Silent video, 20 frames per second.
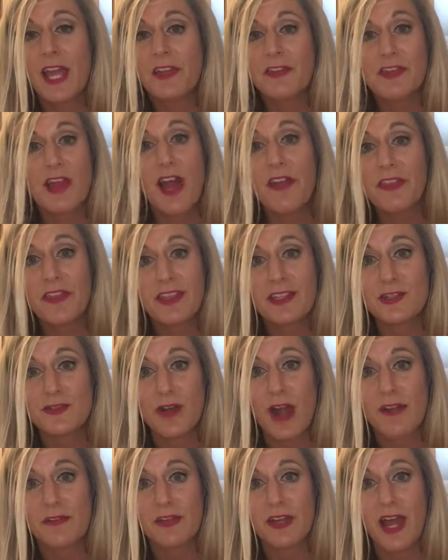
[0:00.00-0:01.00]
Nothing's
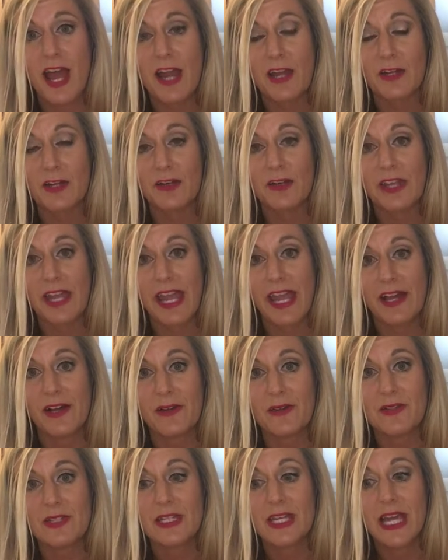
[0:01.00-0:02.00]
drafted out of your
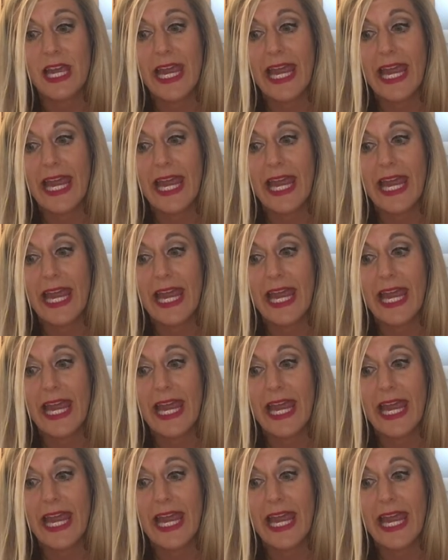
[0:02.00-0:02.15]
account.